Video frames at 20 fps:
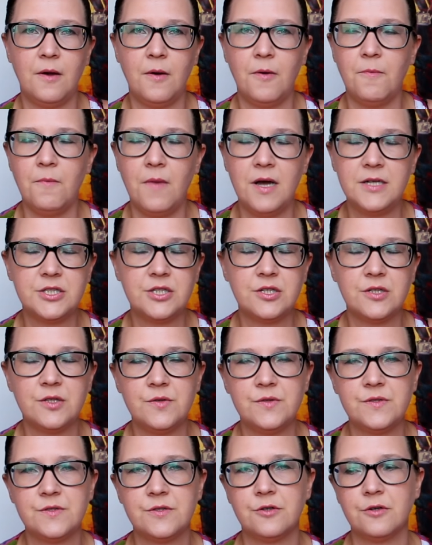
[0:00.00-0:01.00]
much
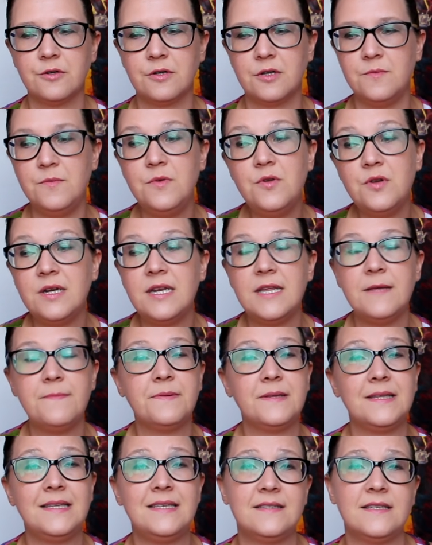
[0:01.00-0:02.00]
closer community
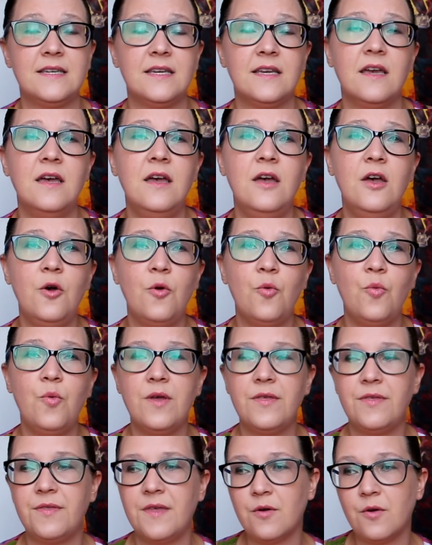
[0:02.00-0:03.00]
policing
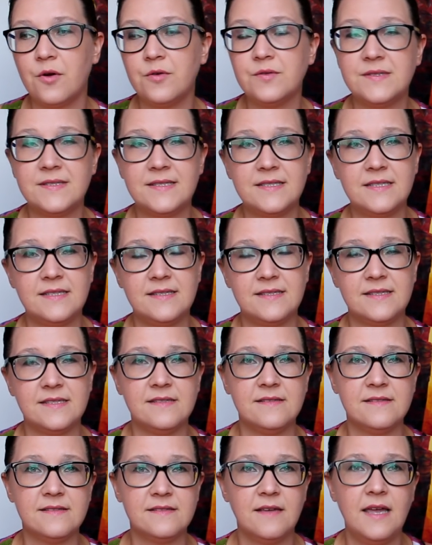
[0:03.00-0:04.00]
with their own
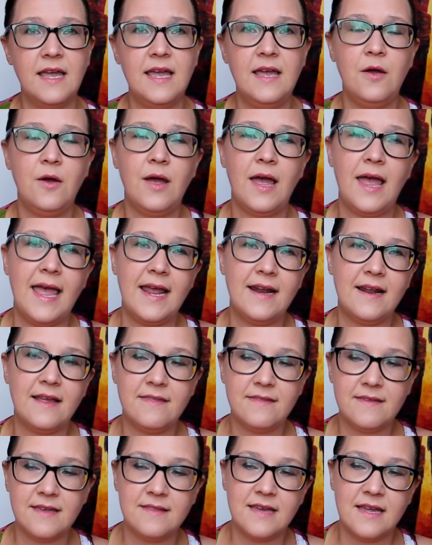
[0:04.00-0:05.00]
citizens. And I
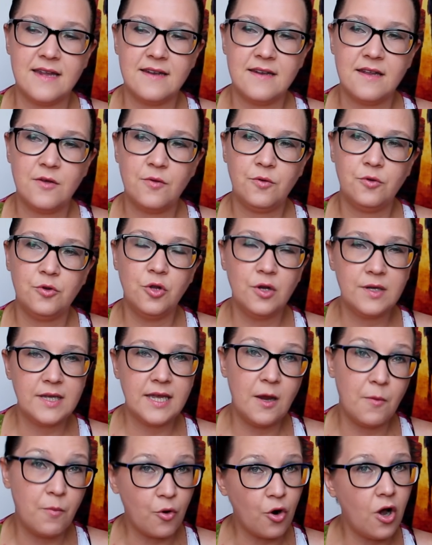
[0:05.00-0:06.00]
think that
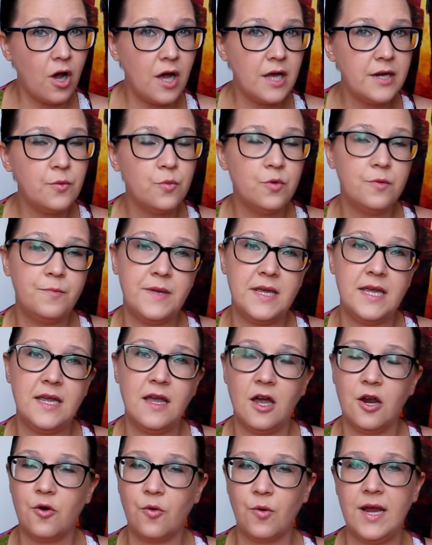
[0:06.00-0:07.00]
looking abroad would be
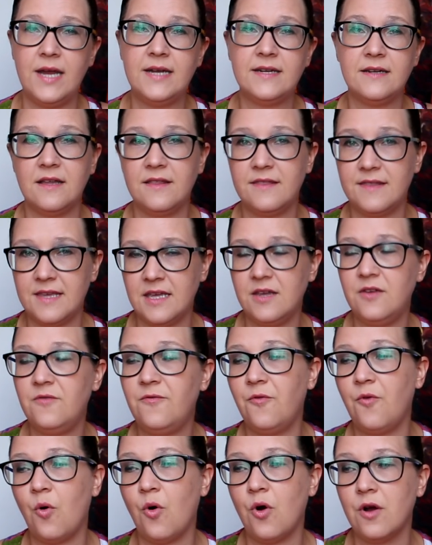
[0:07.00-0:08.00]
a great thing
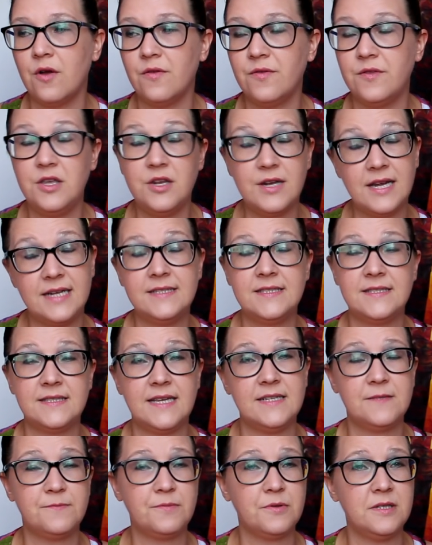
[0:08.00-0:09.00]
for United
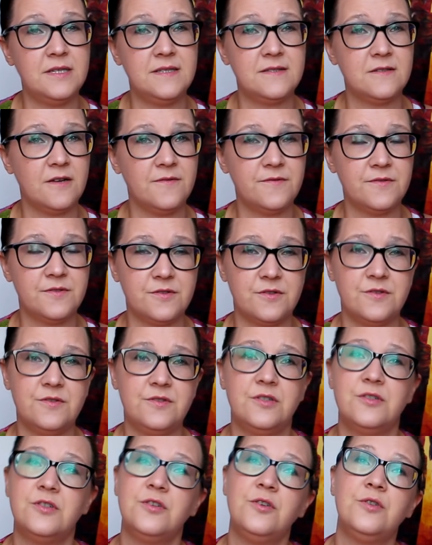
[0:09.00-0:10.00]
States police officers
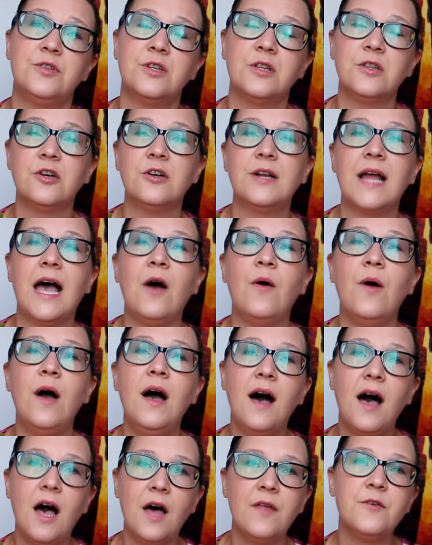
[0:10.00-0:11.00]
to do, to learn how
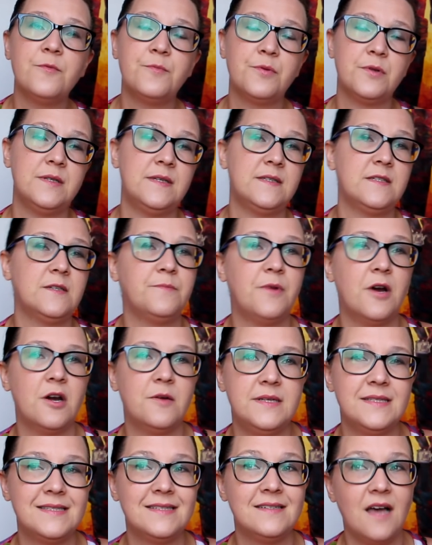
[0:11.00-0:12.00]
other police
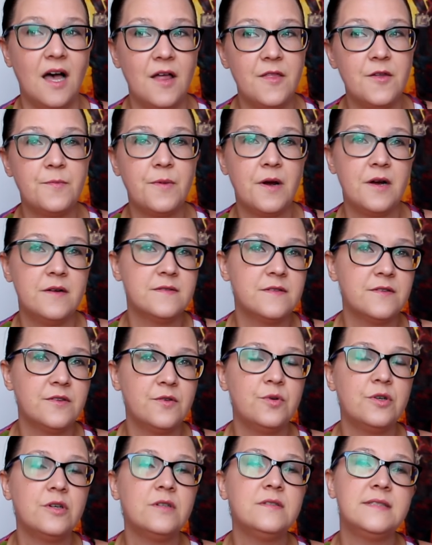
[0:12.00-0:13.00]
departments in other parts of the
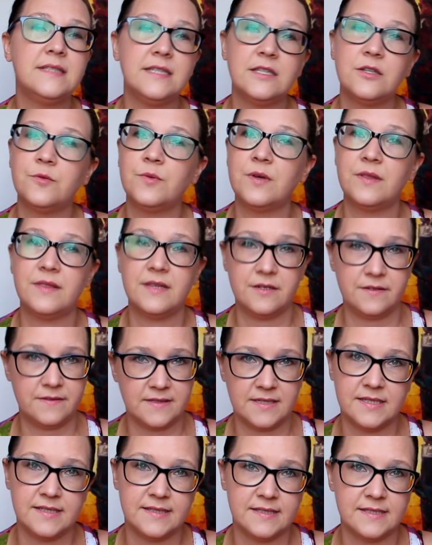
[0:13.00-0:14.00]
world deal with their
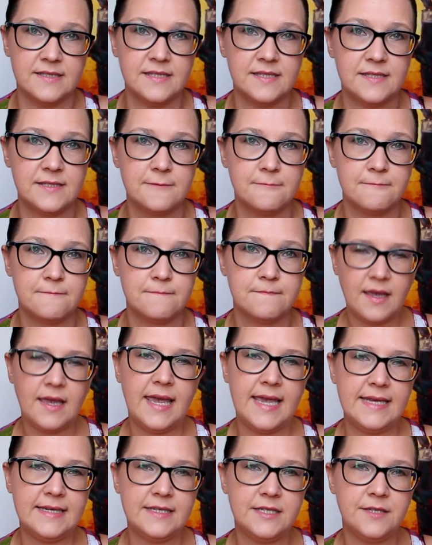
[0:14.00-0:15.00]
citizens.
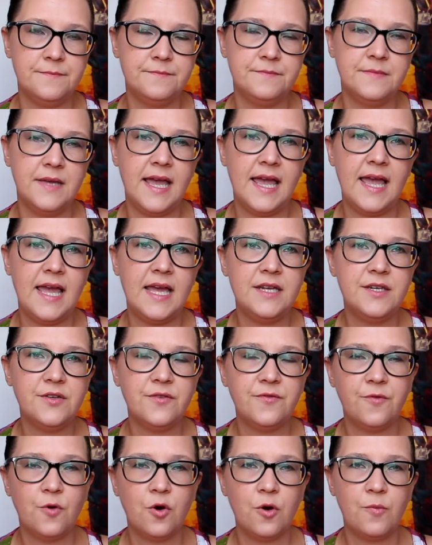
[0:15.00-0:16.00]
8.
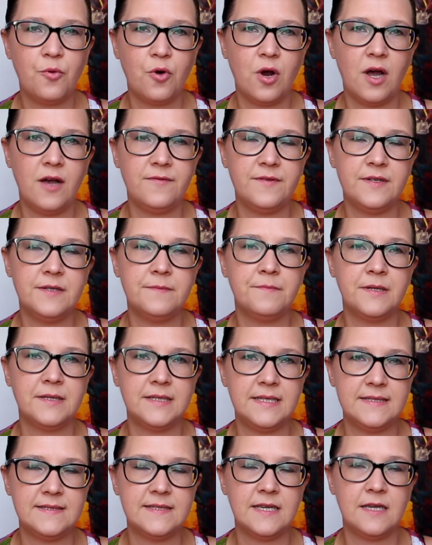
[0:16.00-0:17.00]
End for-profit
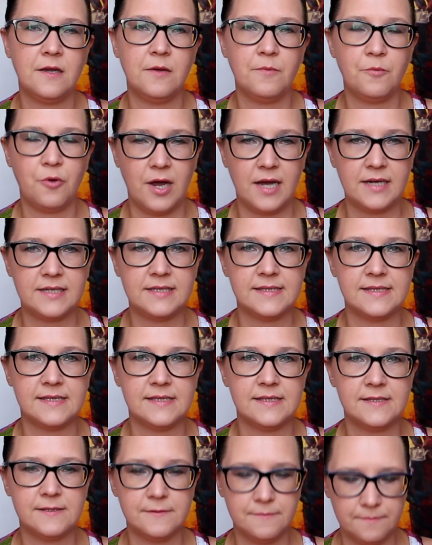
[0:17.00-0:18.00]
policing
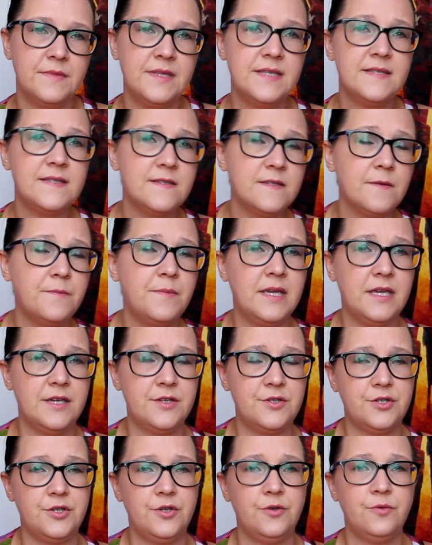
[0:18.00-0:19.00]
practices. This is a big
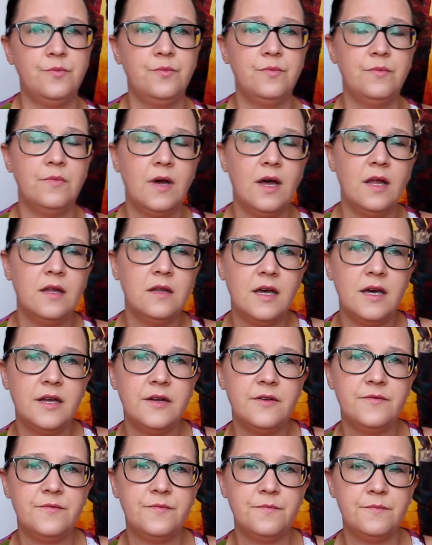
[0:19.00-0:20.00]
issue. A lot
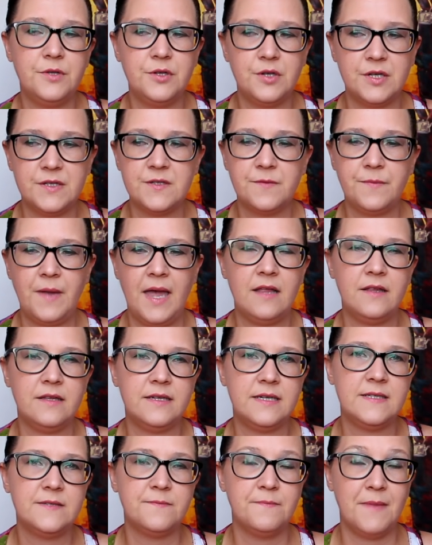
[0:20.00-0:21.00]
of
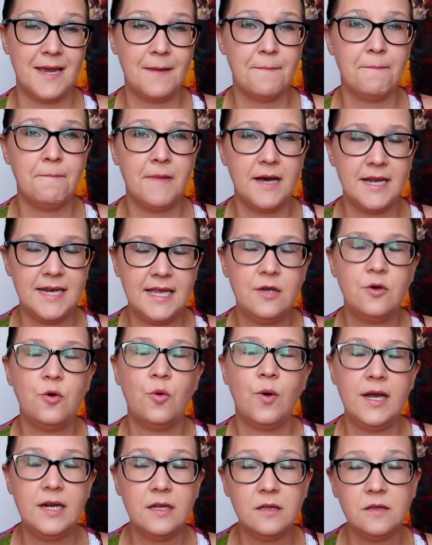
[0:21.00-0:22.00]
municipalities make money,
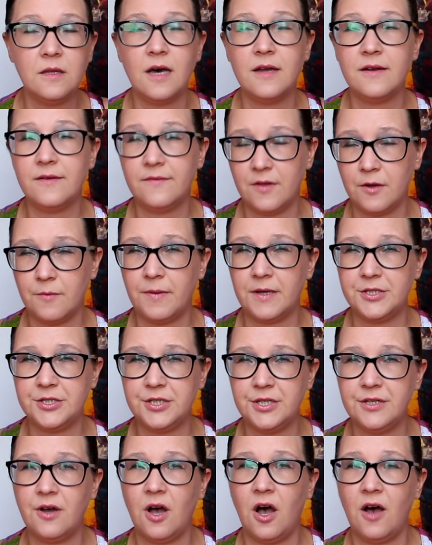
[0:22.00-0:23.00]
quite a lot of their
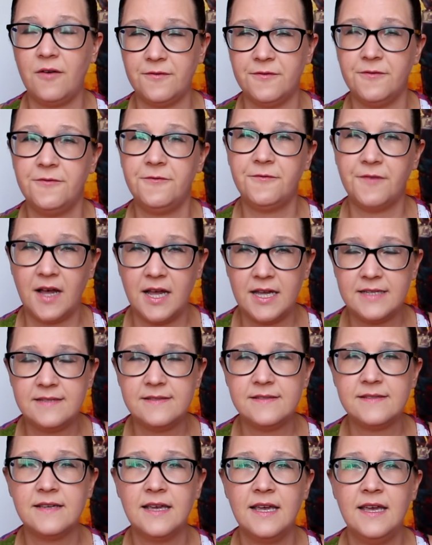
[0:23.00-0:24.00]
budget, off of
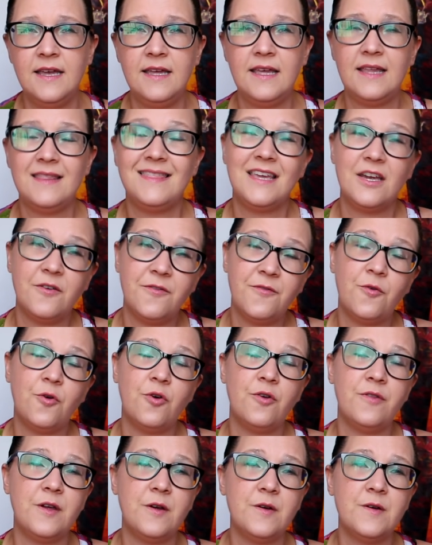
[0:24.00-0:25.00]
fines, and
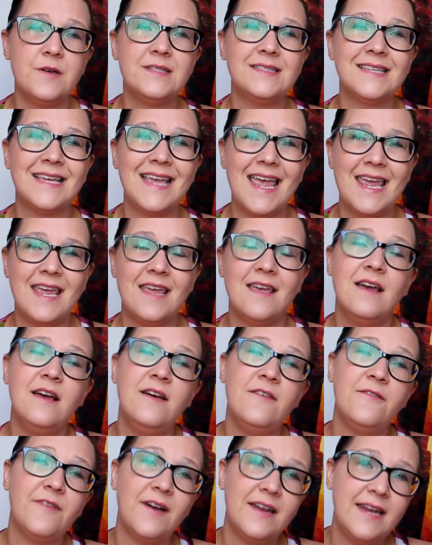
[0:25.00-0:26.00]
therefore there is a
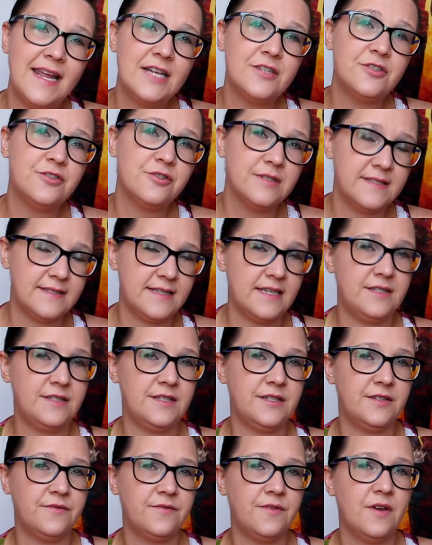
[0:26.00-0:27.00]
financial
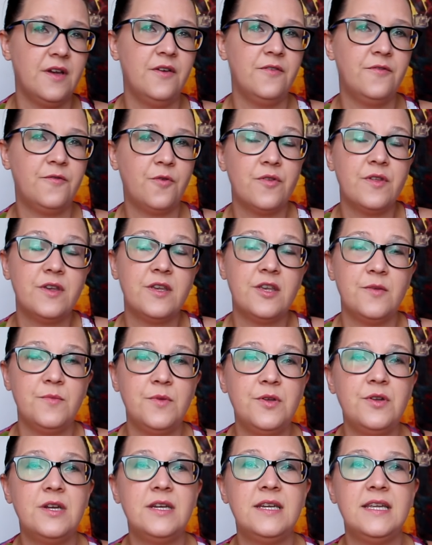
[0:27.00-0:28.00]
incentive for the
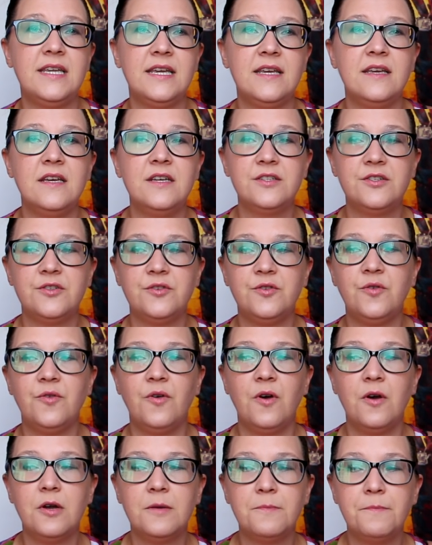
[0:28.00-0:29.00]
community
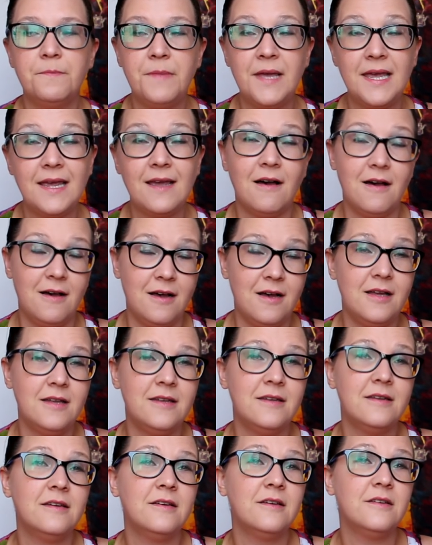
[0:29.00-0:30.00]
to pick
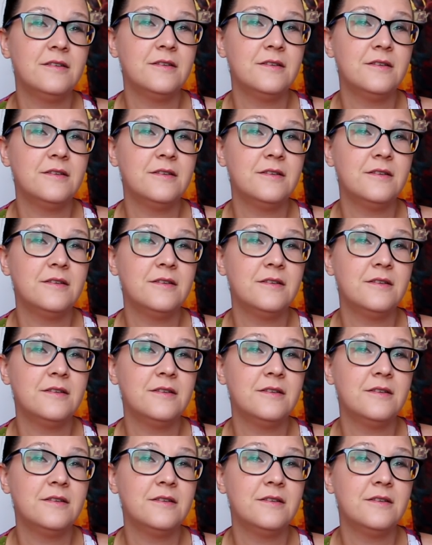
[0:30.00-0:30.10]
on